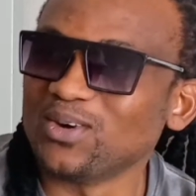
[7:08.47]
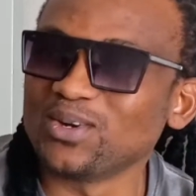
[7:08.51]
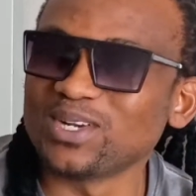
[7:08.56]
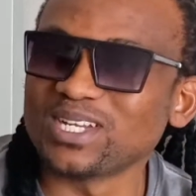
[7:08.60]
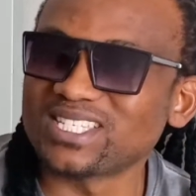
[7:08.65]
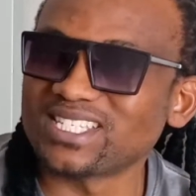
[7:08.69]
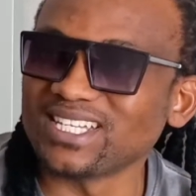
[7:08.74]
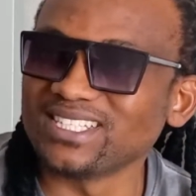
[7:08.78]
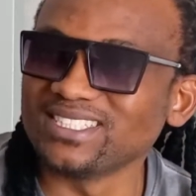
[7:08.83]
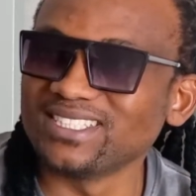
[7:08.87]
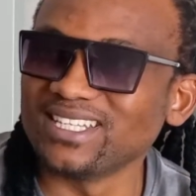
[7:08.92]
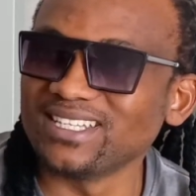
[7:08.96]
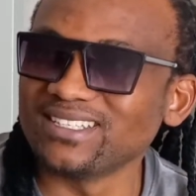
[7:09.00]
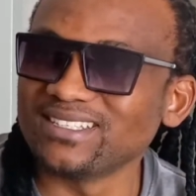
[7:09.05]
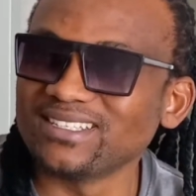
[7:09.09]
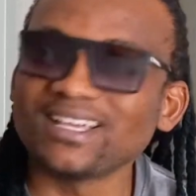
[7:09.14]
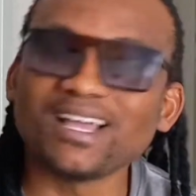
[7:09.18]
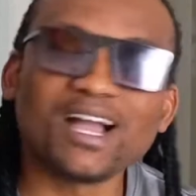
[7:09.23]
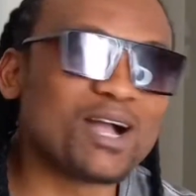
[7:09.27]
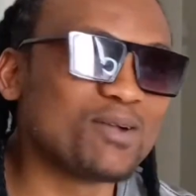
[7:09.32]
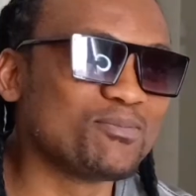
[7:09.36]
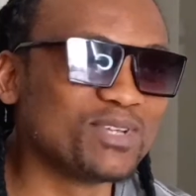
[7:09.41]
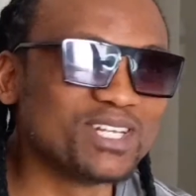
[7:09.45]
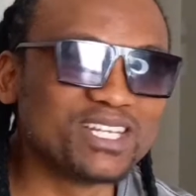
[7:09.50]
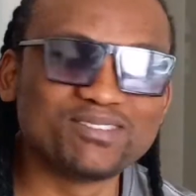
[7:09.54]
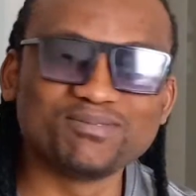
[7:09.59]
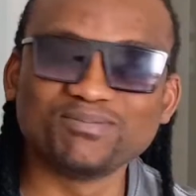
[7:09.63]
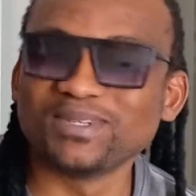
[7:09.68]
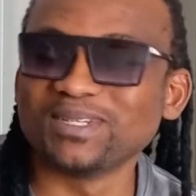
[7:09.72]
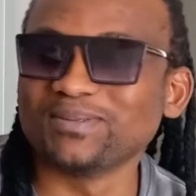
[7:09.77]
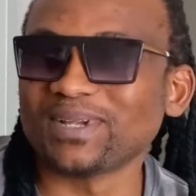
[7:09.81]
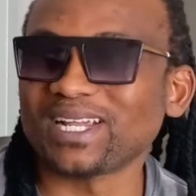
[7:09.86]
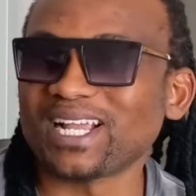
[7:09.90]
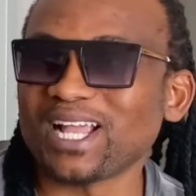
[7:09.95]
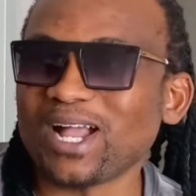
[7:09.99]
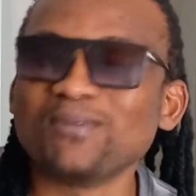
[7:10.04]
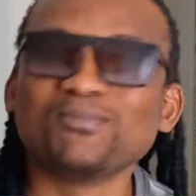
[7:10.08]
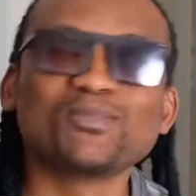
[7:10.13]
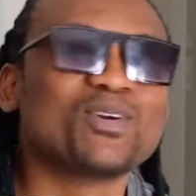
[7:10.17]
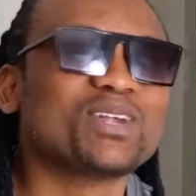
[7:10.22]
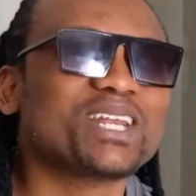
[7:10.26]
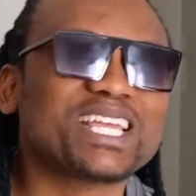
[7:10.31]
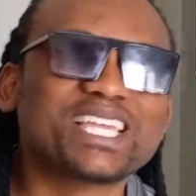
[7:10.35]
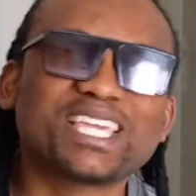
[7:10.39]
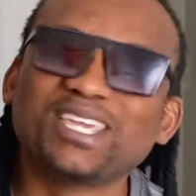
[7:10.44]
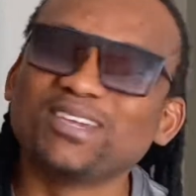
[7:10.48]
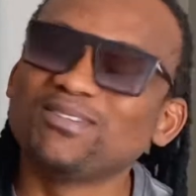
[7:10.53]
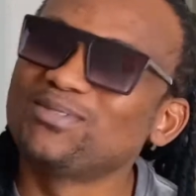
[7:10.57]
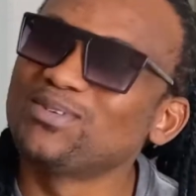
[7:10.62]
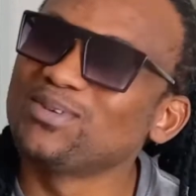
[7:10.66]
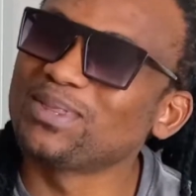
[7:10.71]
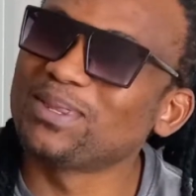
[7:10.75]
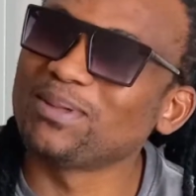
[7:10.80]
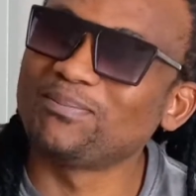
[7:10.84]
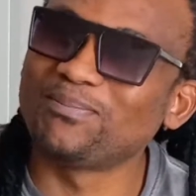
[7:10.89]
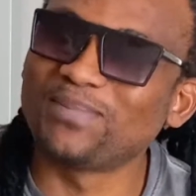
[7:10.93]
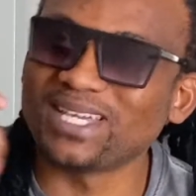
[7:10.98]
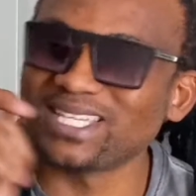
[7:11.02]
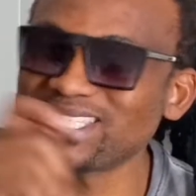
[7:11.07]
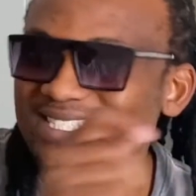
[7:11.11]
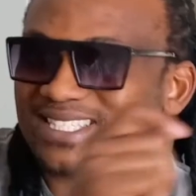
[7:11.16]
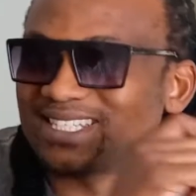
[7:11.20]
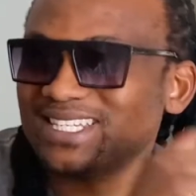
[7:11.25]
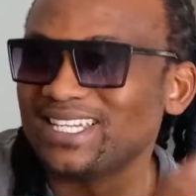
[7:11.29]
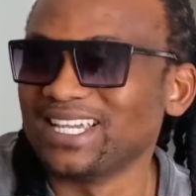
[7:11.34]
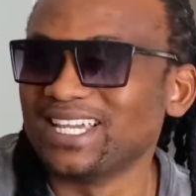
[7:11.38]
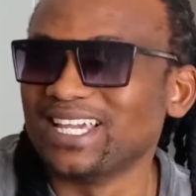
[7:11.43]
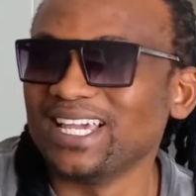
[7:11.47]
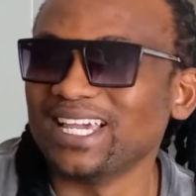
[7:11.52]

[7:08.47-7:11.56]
On a Sunday, believe me, my guy, I'm gonna give you the best